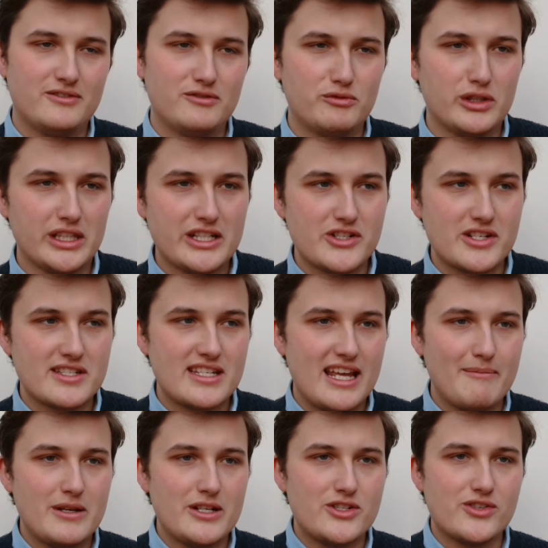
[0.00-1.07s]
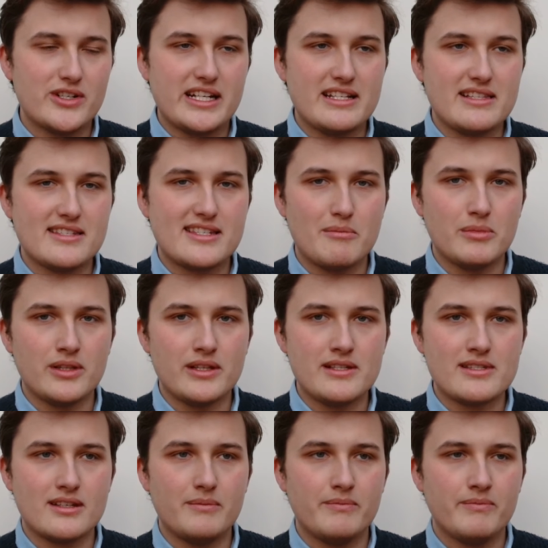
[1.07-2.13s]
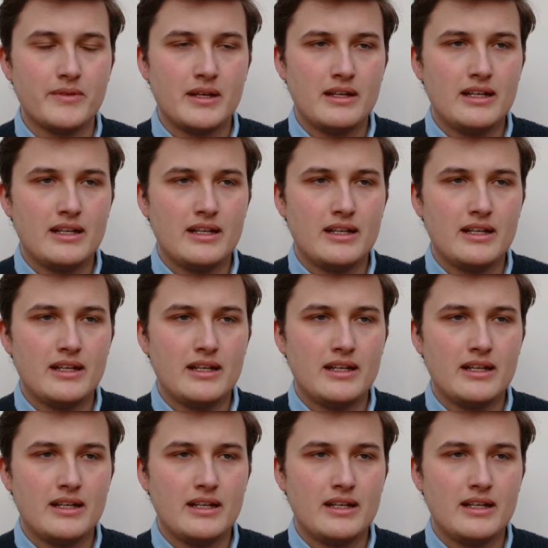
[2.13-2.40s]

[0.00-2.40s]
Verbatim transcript: religious imagery and symbolism.